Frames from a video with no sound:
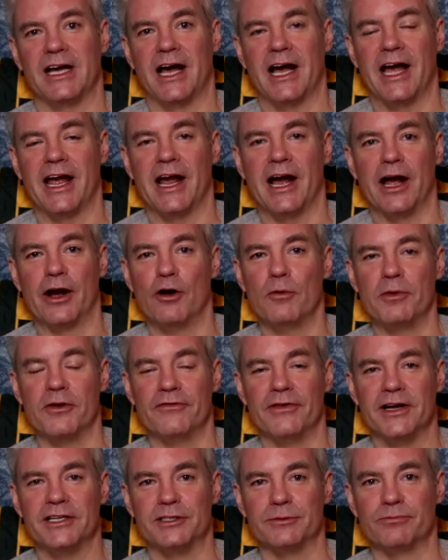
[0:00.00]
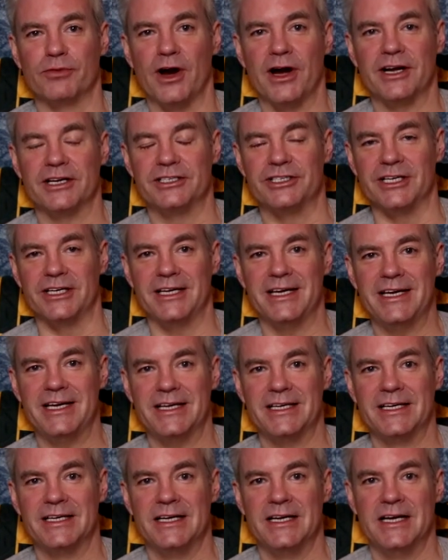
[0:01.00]
I hope you find some products you
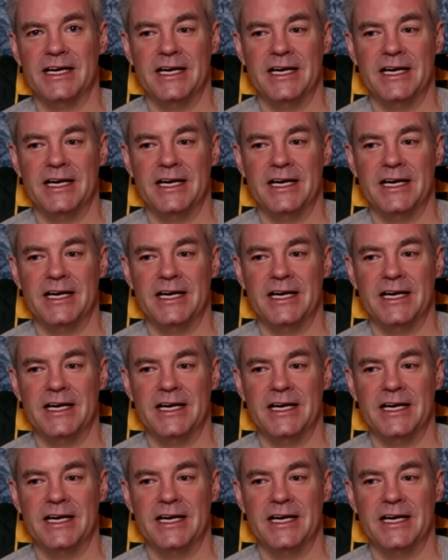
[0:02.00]
like.